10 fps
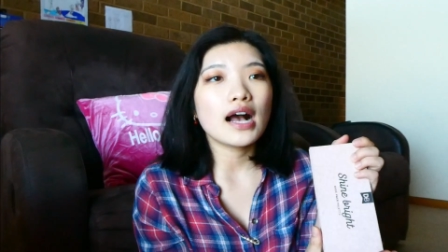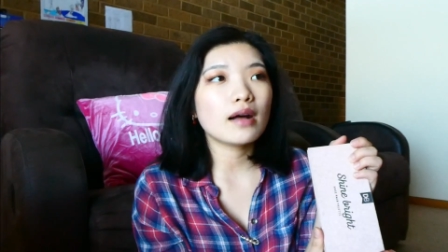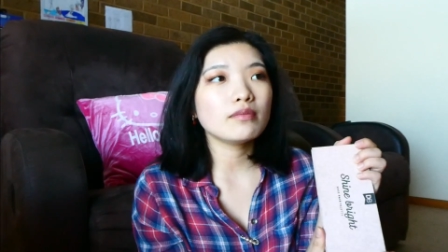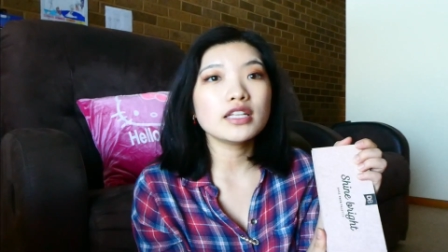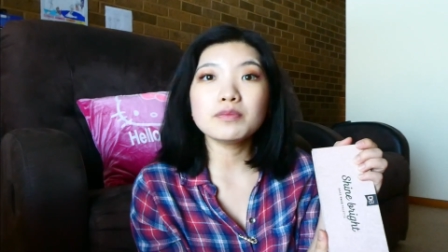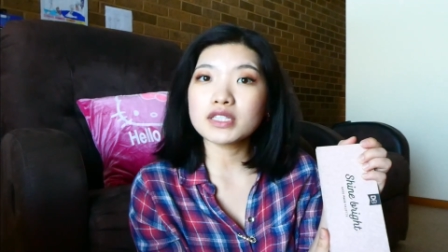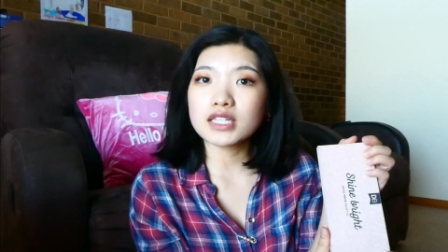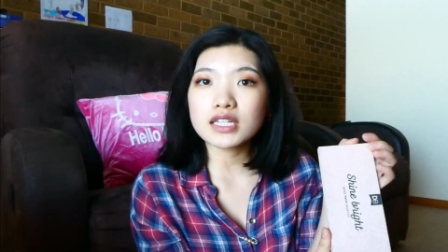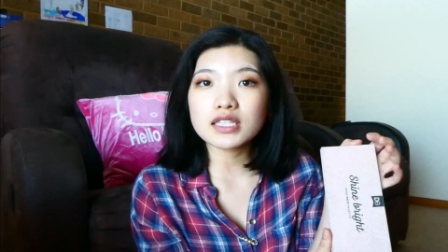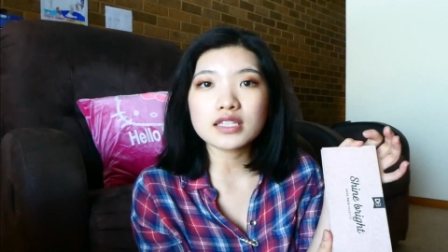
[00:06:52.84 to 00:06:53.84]

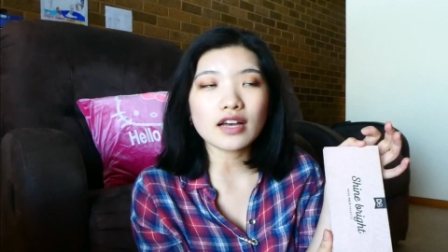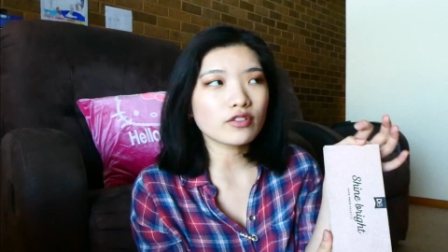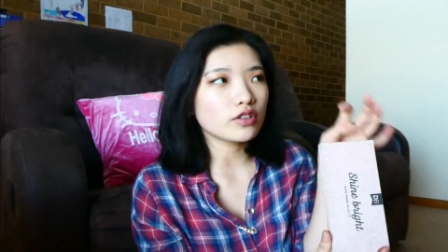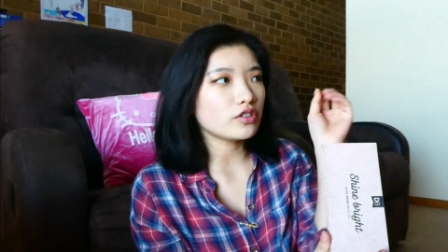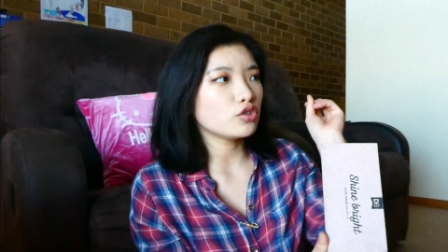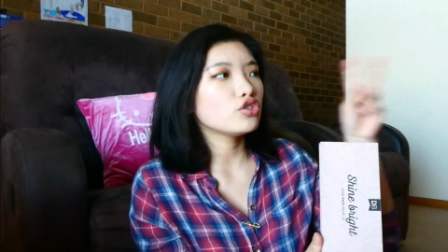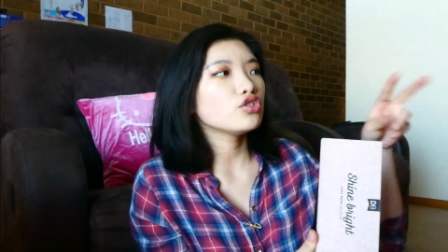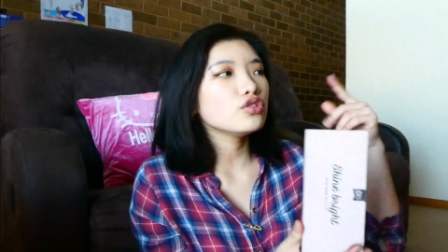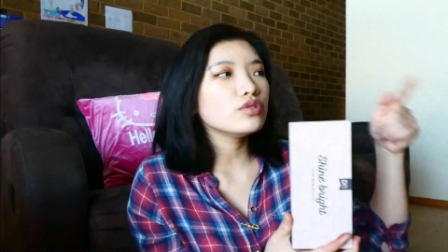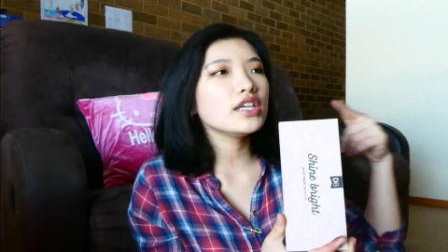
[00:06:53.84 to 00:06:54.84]
lipsticks, I've got their
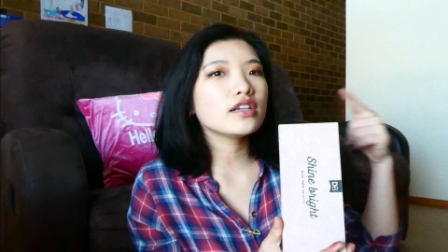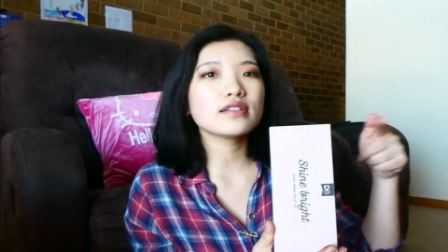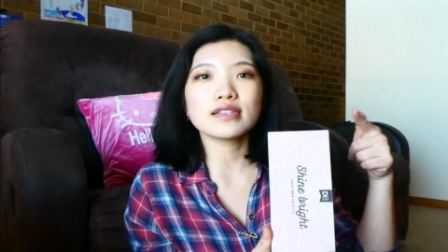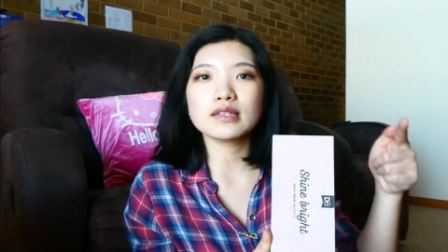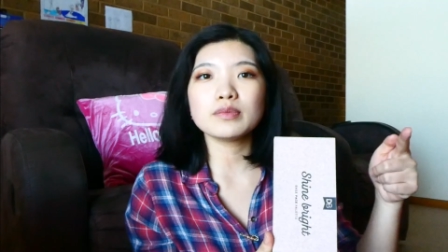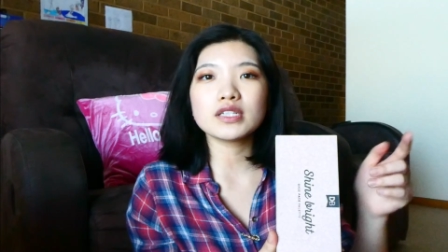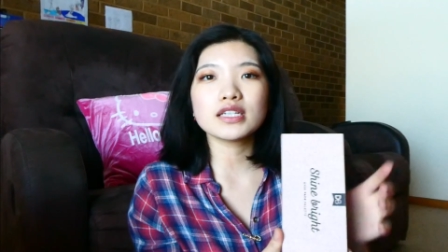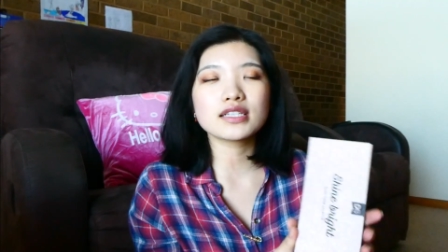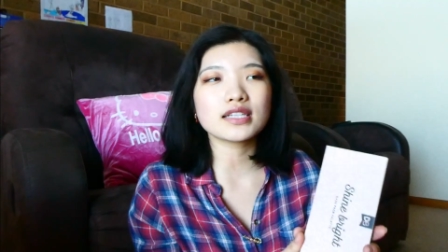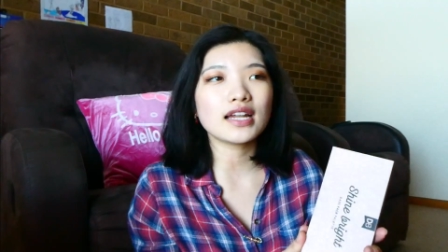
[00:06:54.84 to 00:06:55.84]
2 years
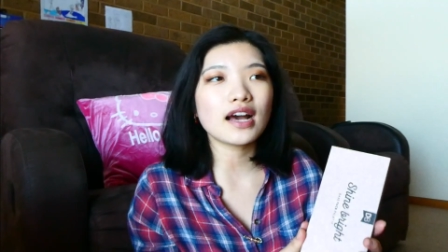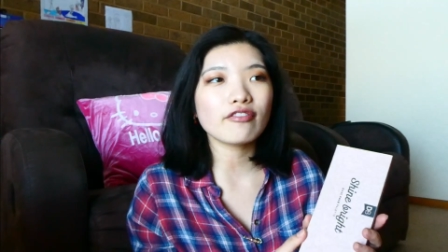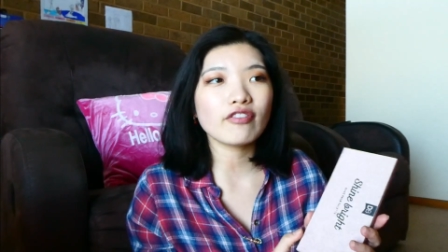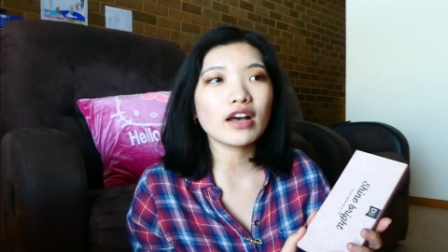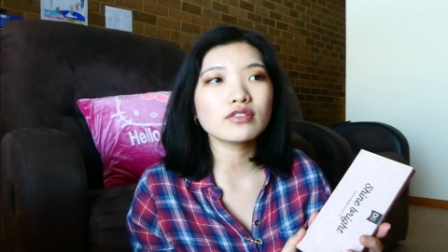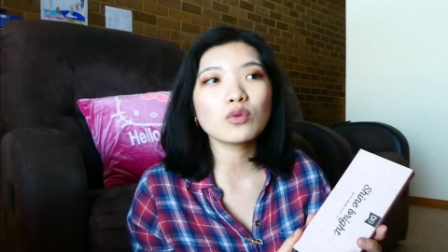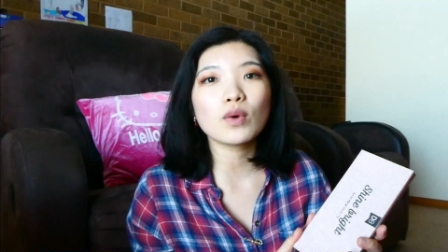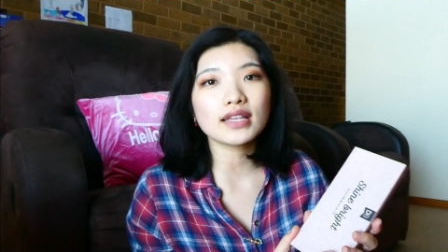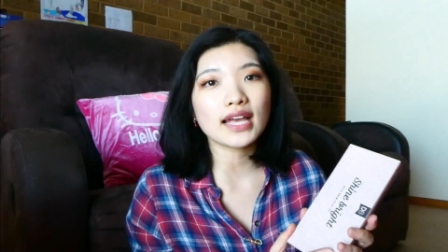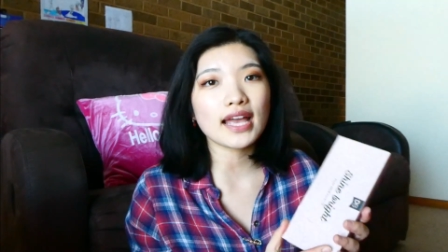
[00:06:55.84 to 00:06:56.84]
lipsticks, and I found the
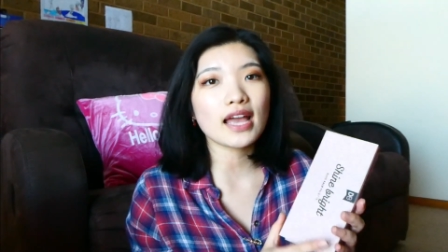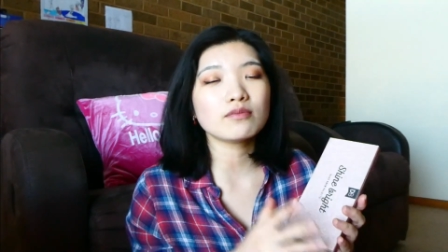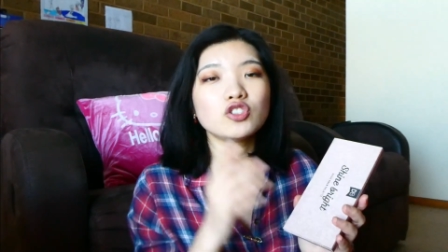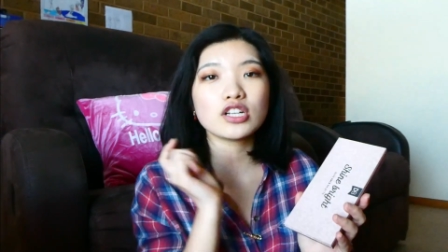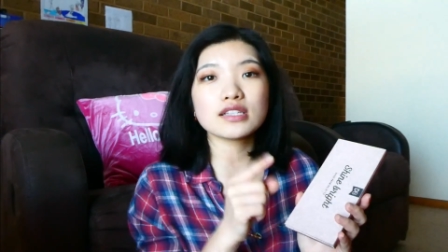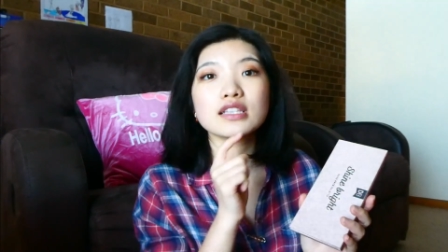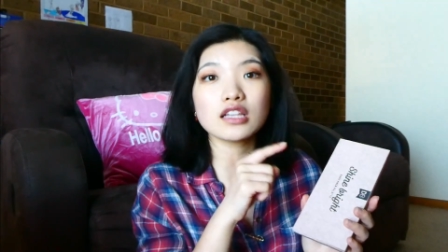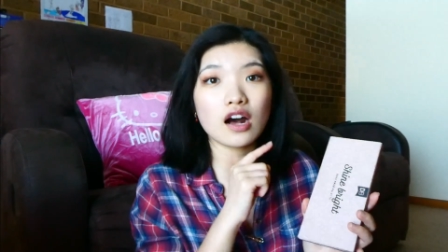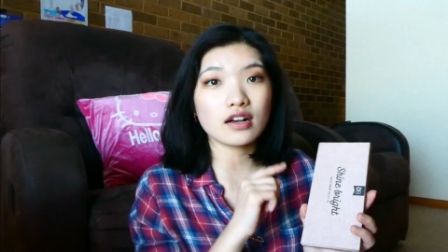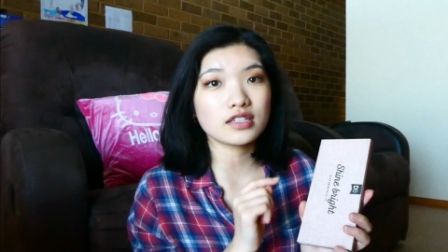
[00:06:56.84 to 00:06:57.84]
one that came just
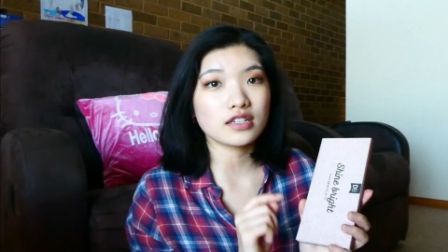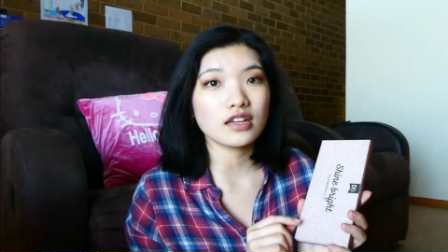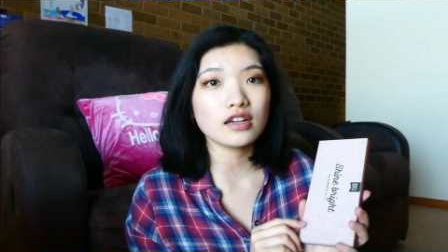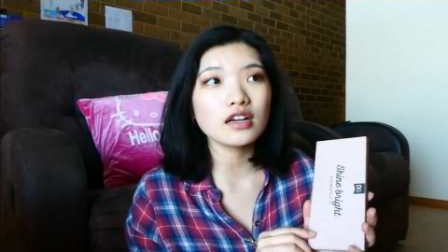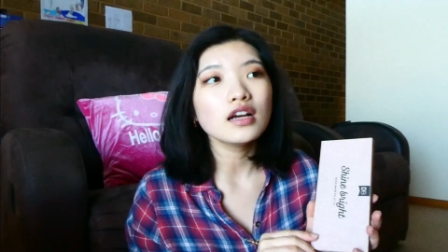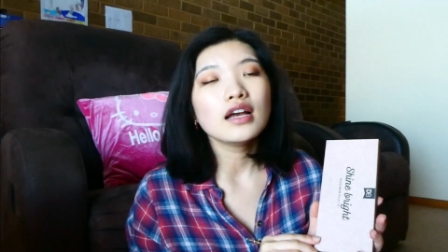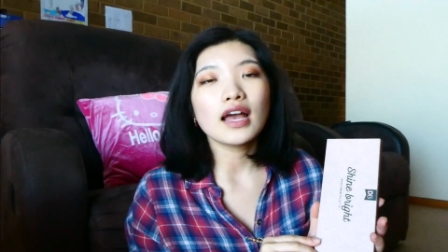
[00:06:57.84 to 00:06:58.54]
last year.